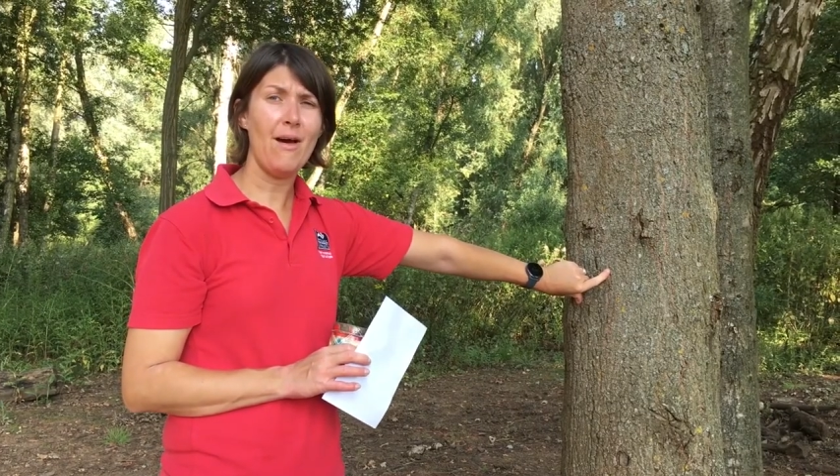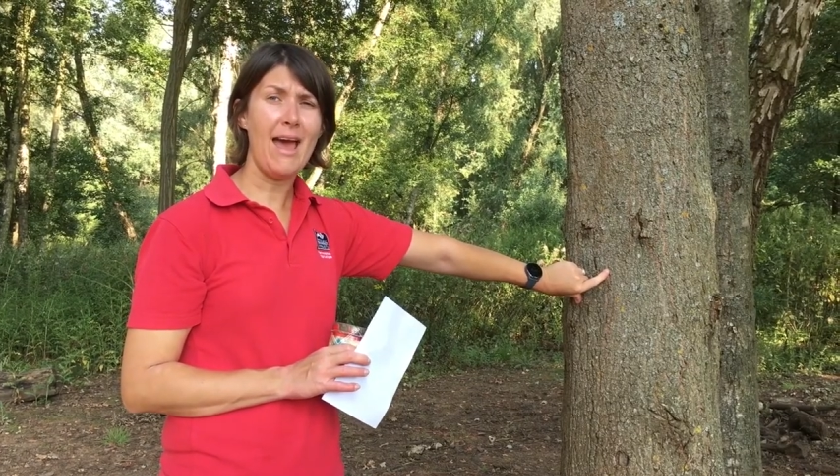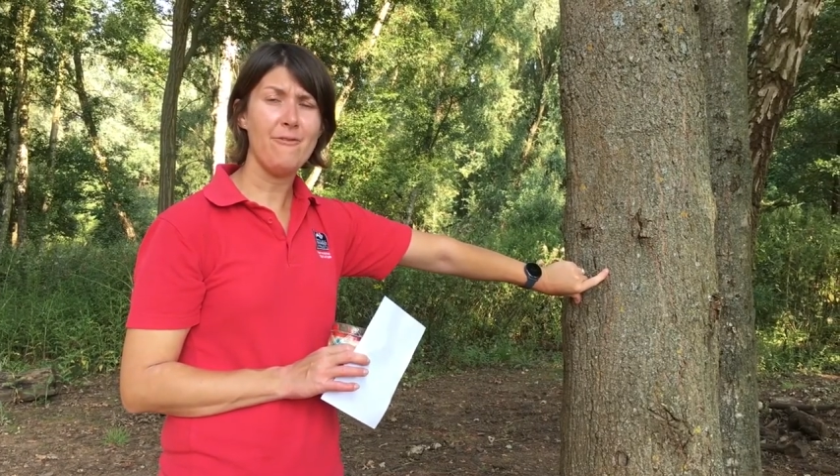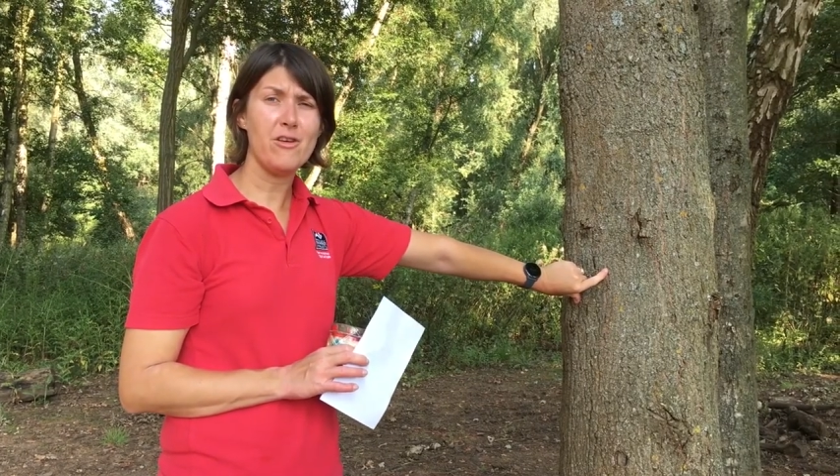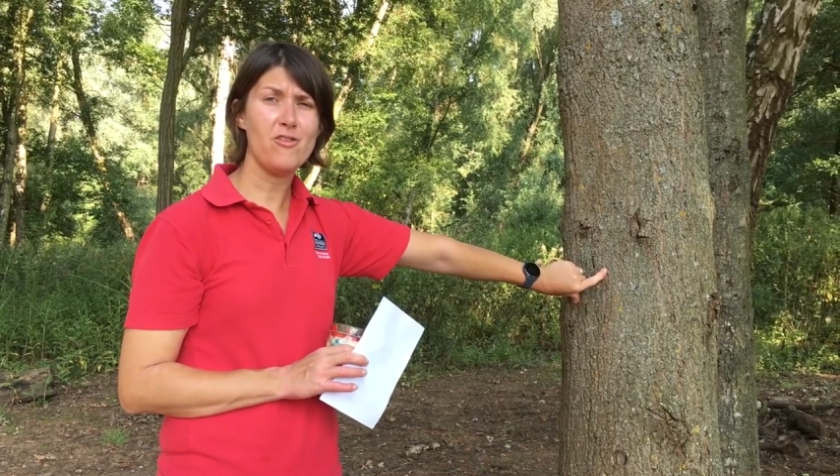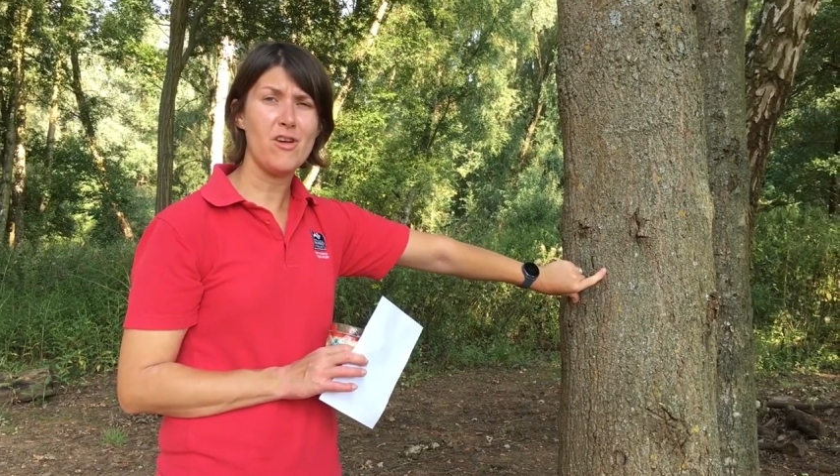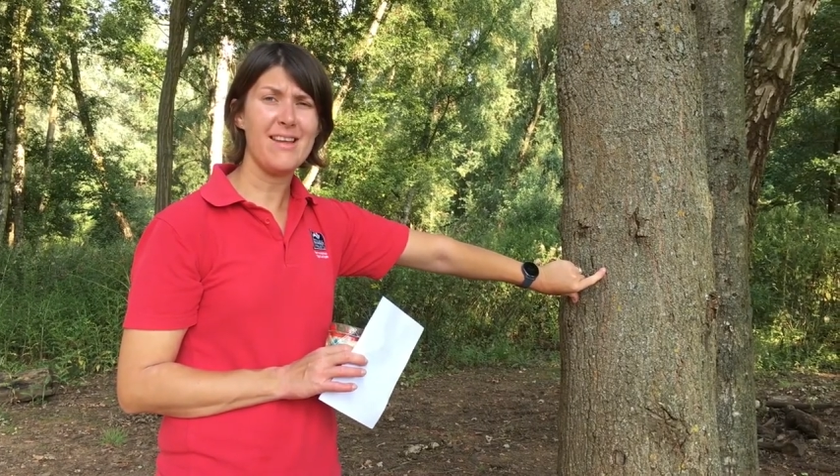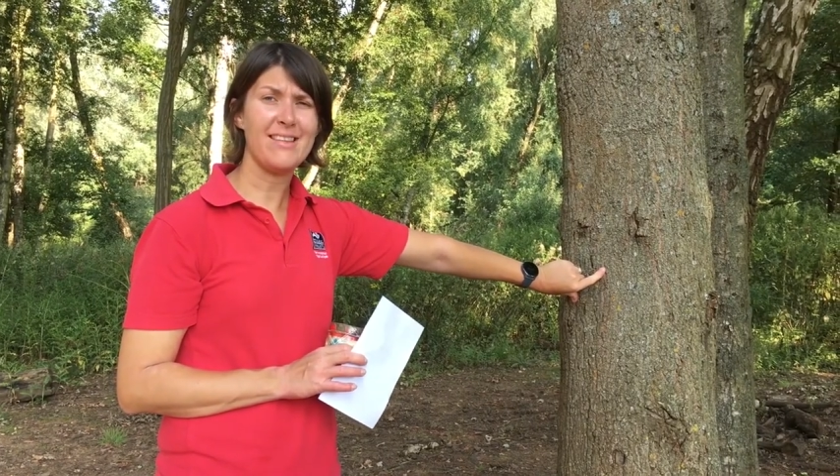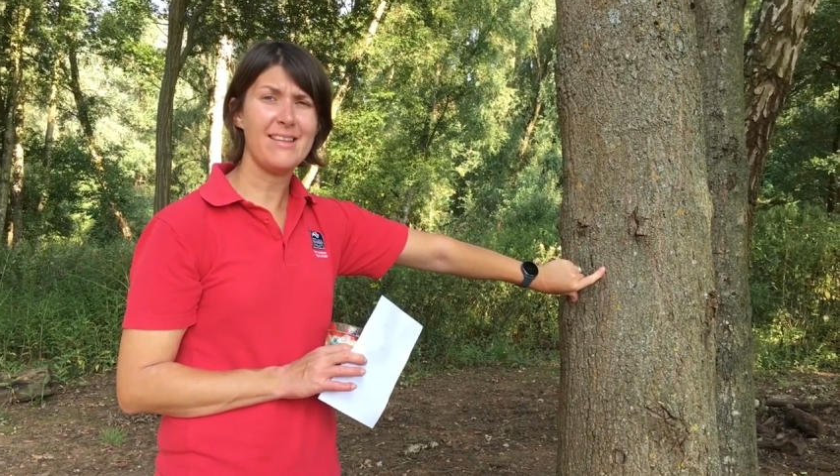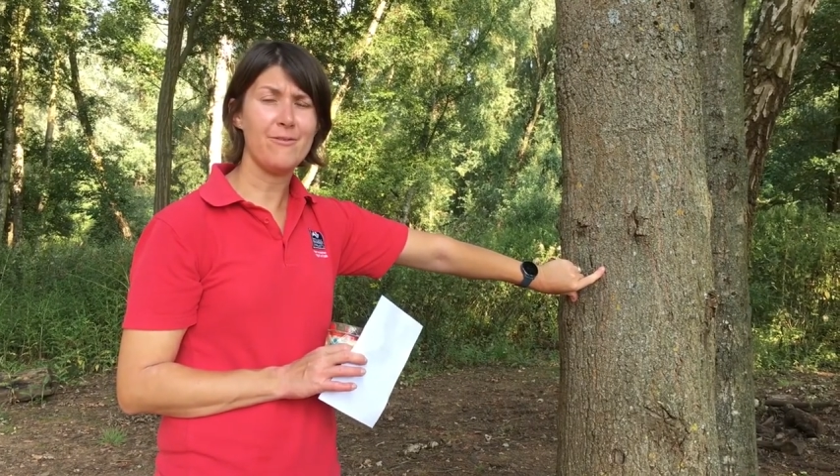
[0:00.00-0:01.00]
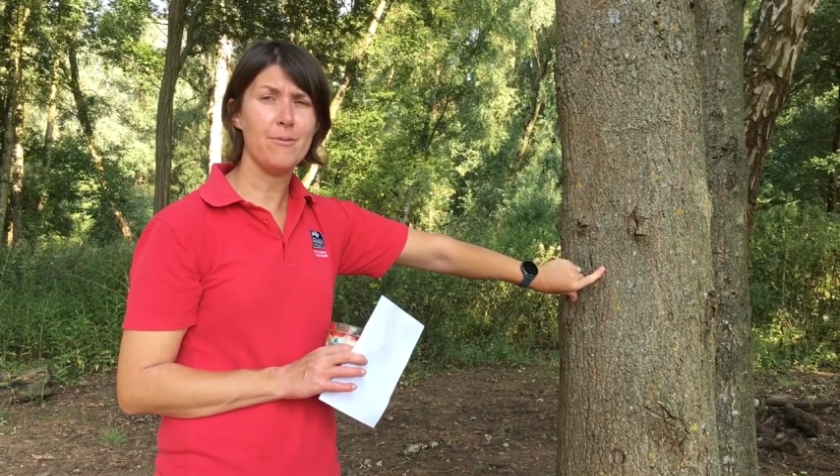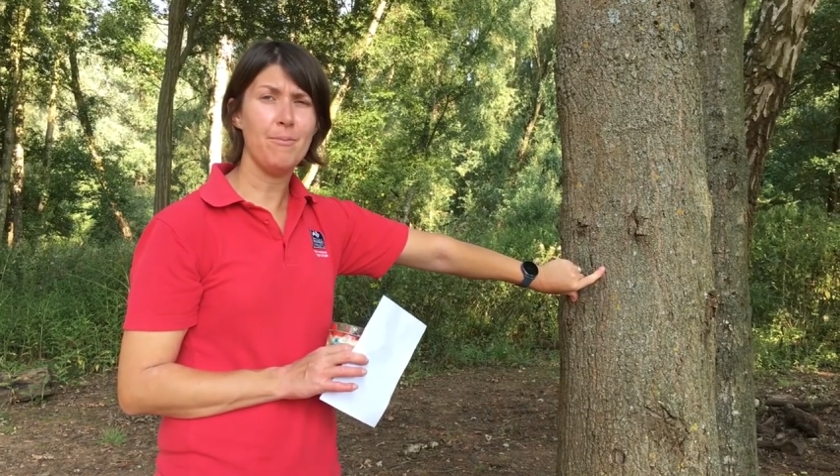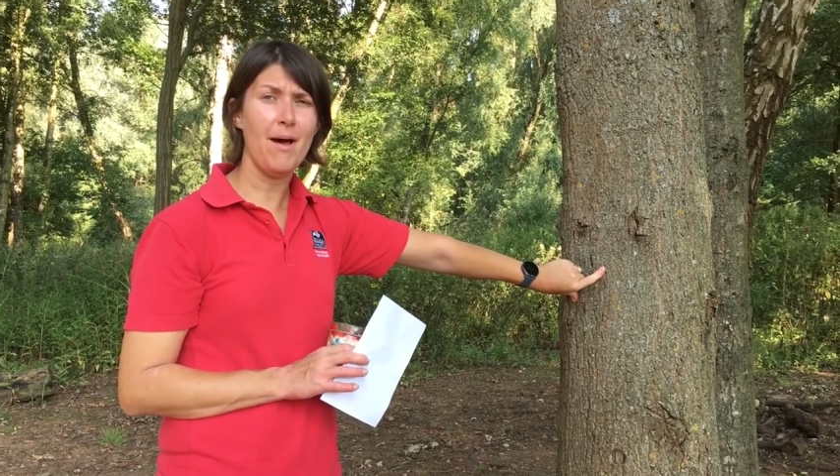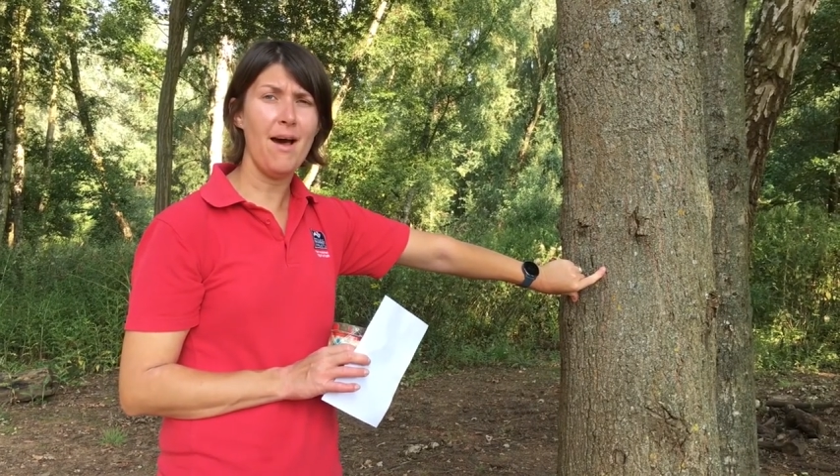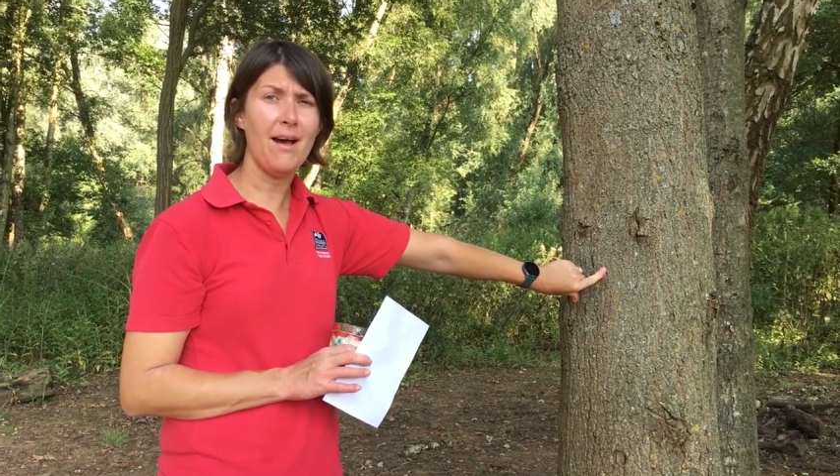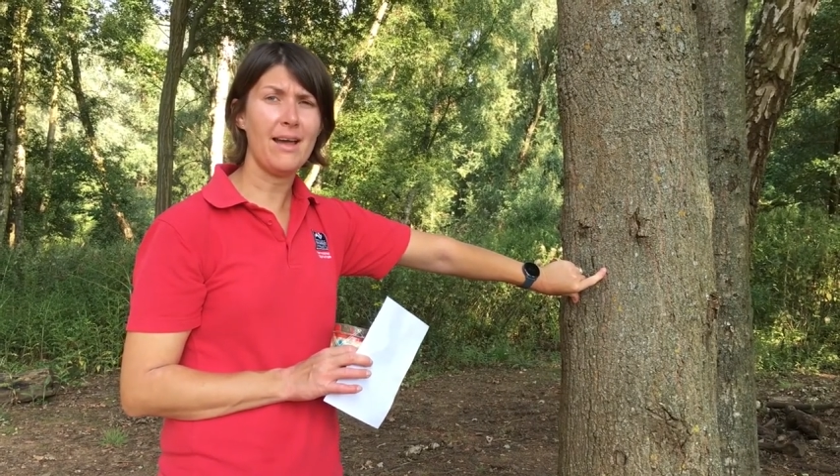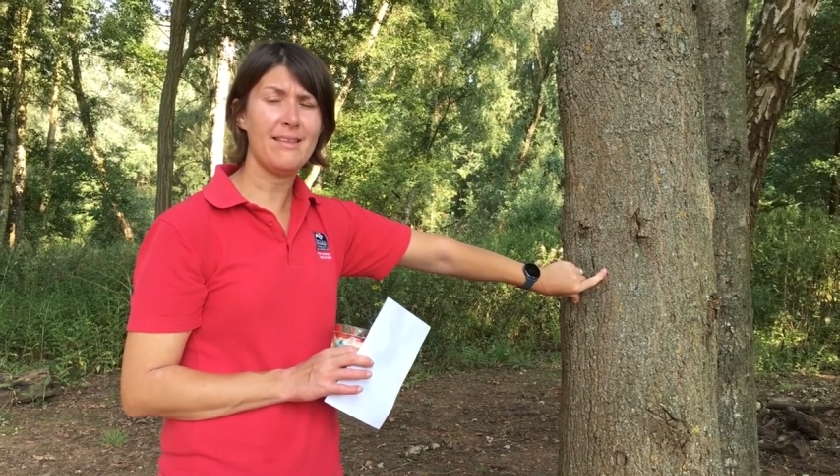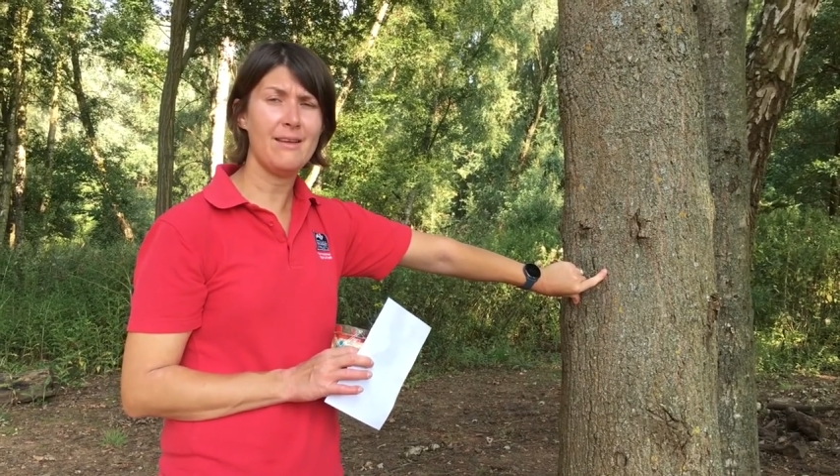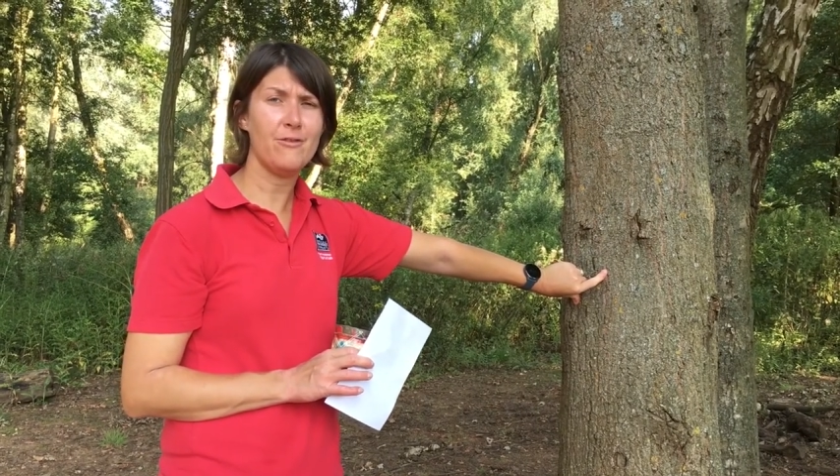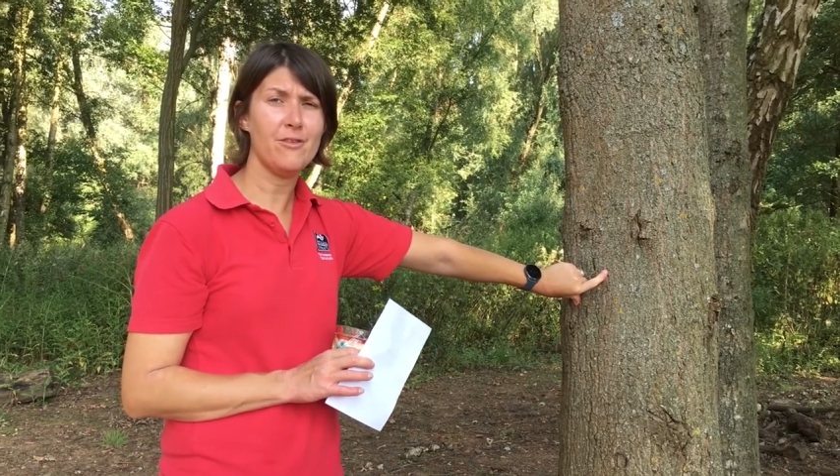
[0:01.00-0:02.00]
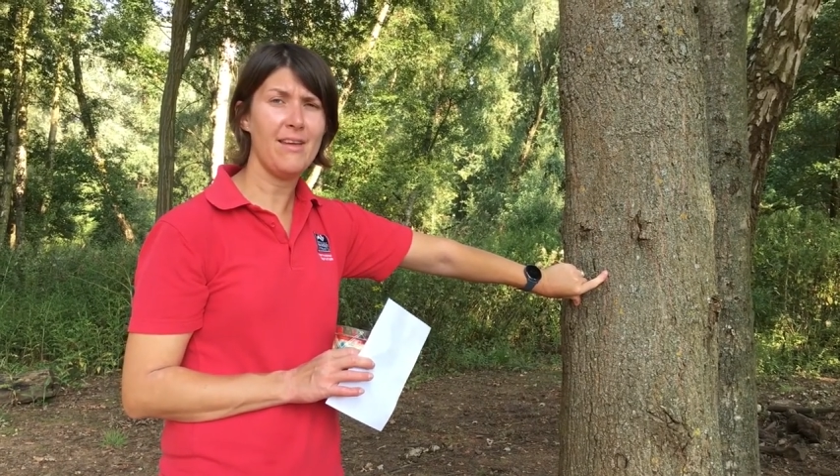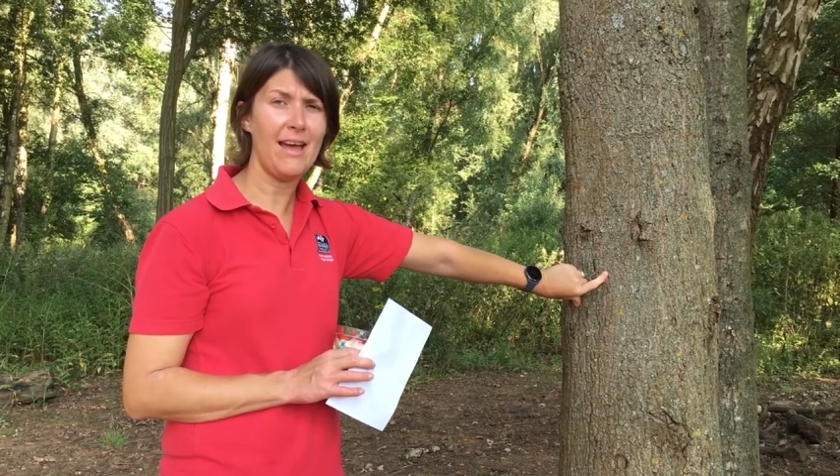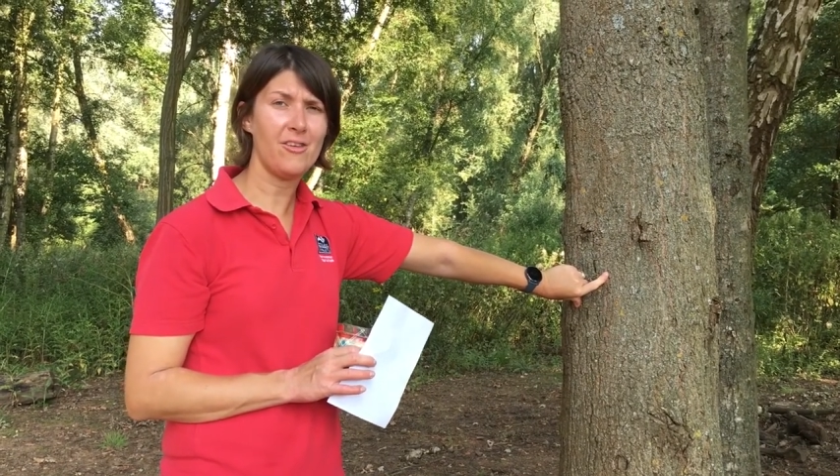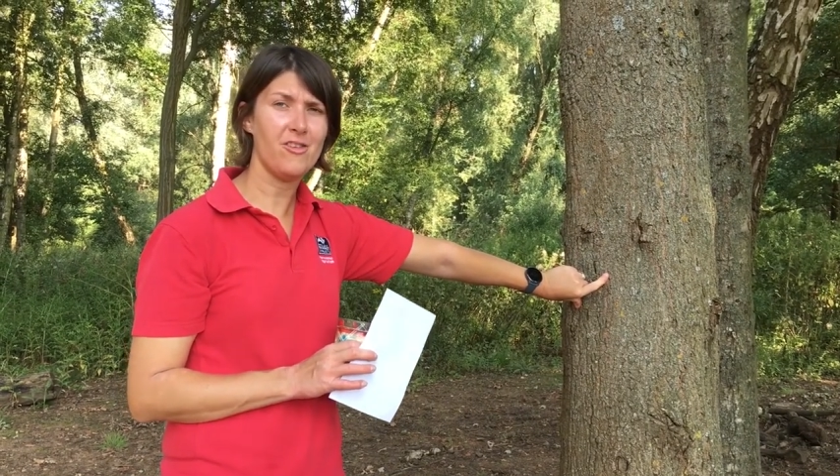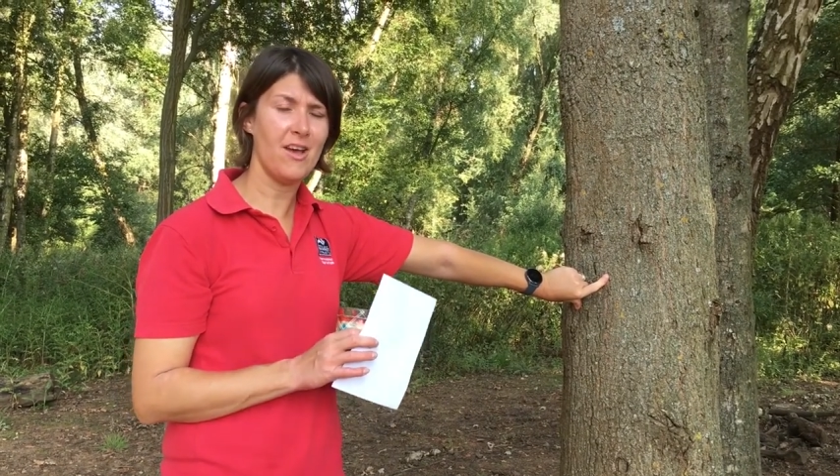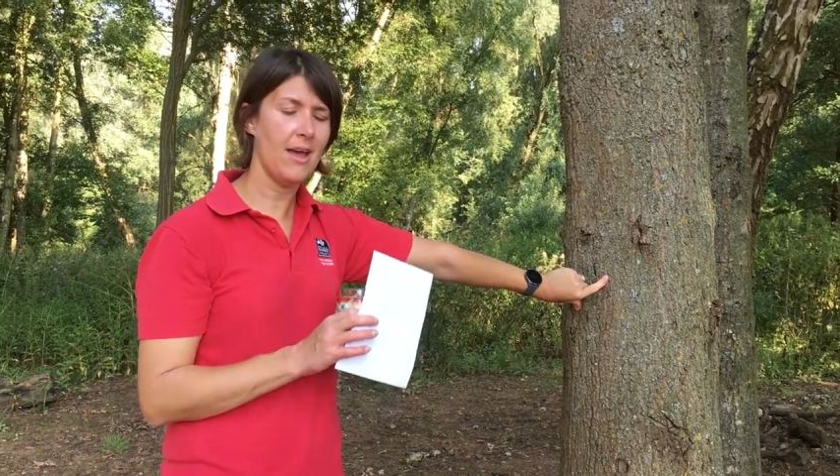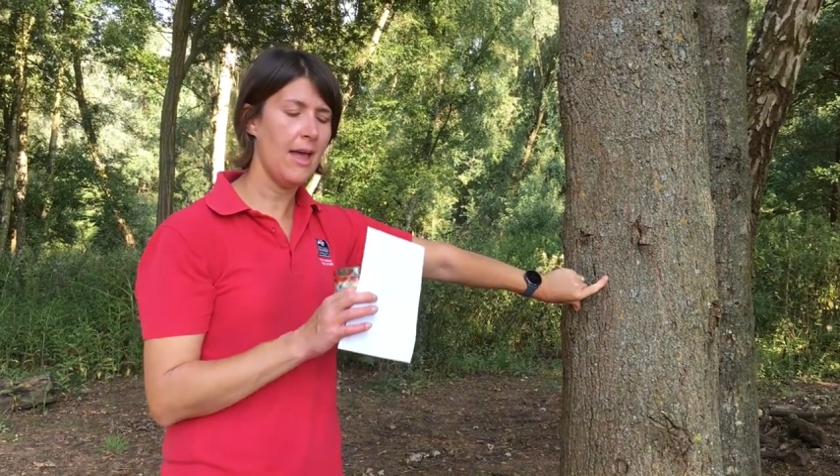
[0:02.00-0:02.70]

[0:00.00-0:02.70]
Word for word: Every tree has a different bark, a different texture.